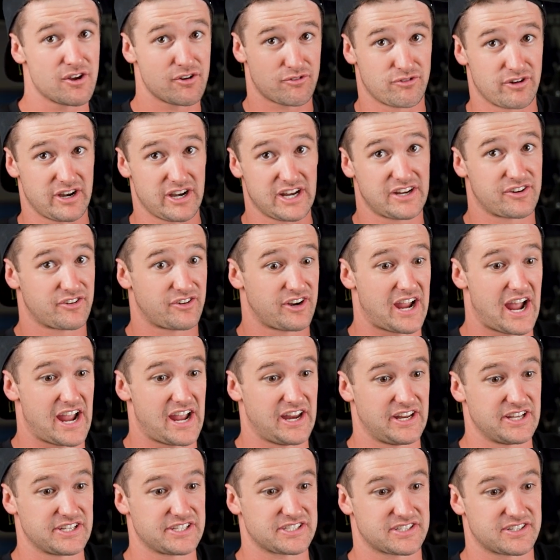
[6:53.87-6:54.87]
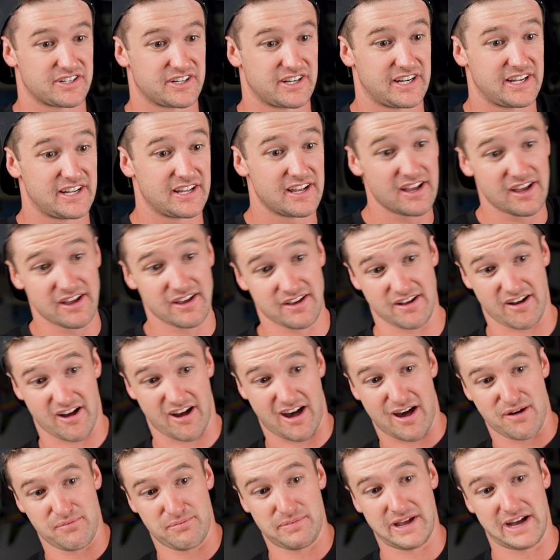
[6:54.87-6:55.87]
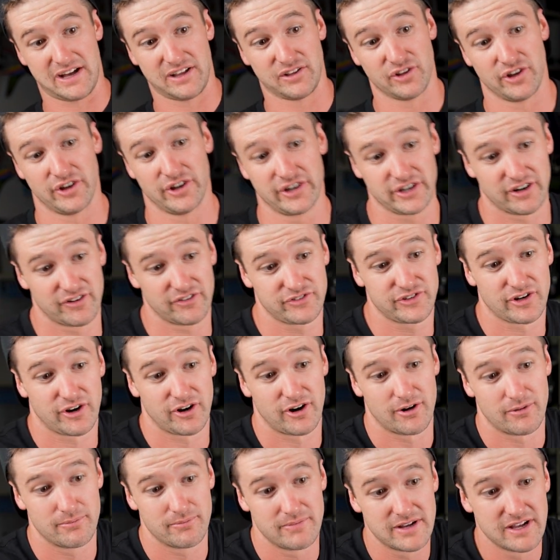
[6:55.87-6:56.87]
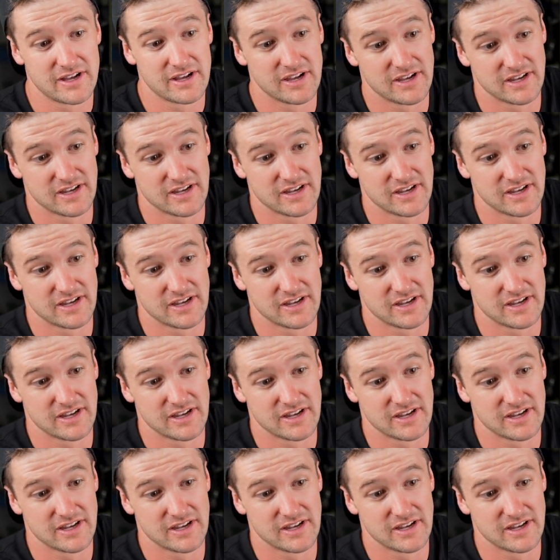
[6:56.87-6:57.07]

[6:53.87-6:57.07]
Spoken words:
recreate history, I'm now learning off Tom.